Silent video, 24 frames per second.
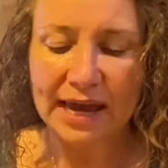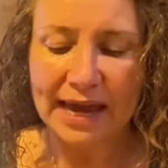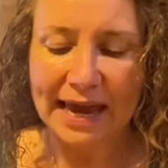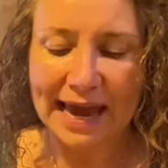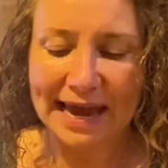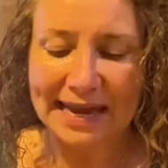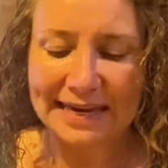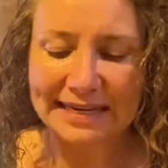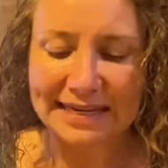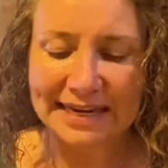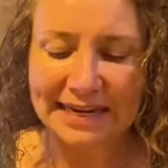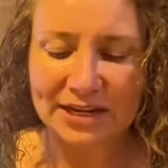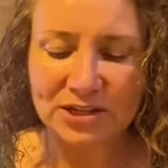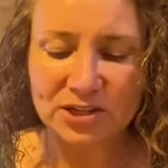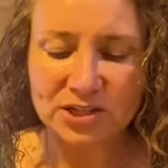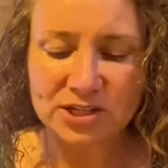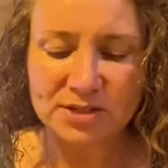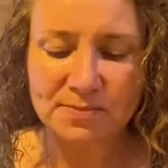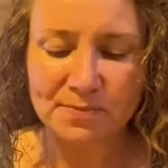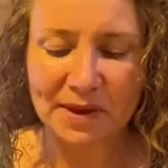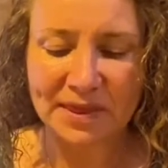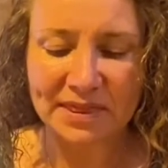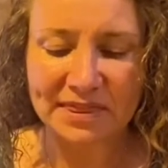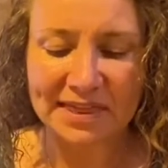and Neal
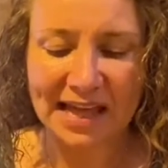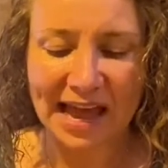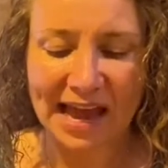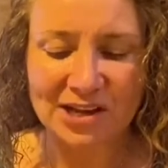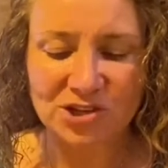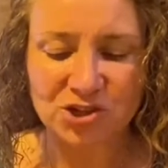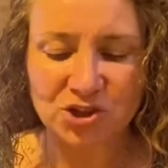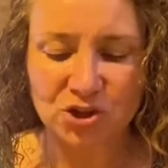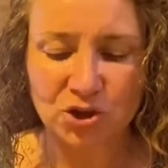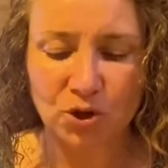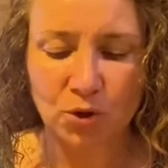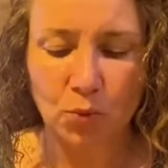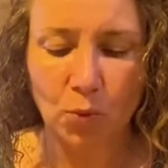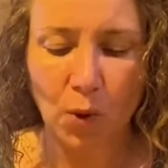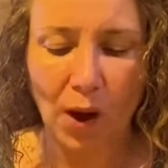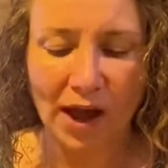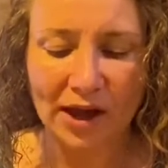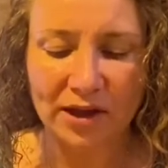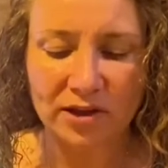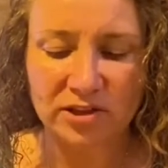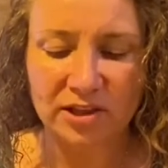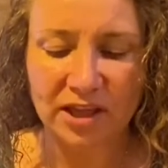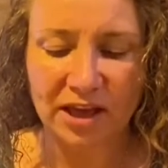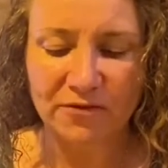Smith National
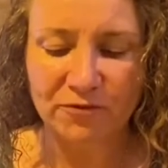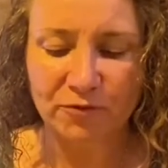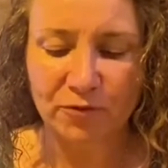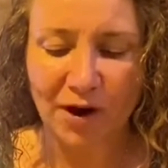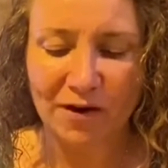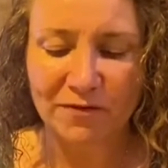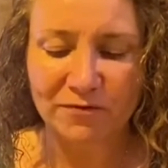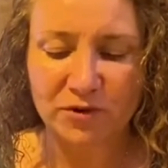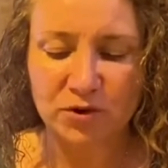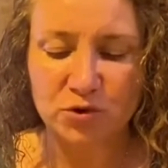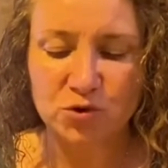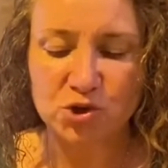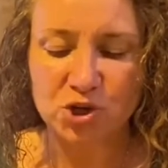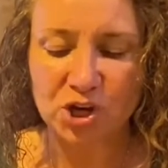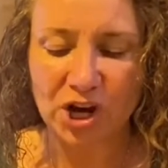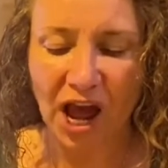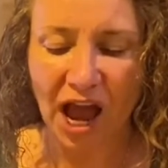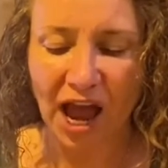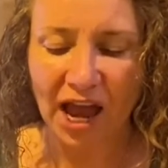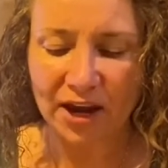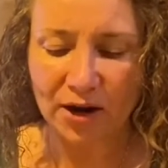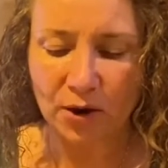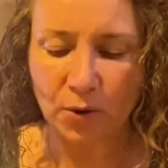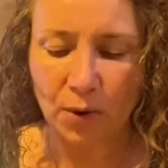Wildlife Refuge in
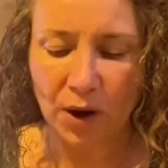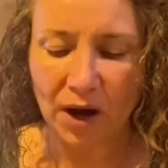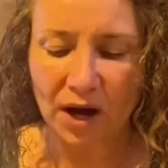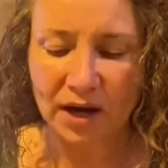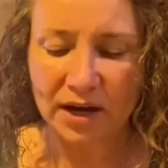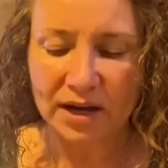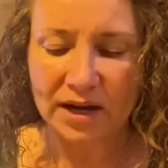Iowa.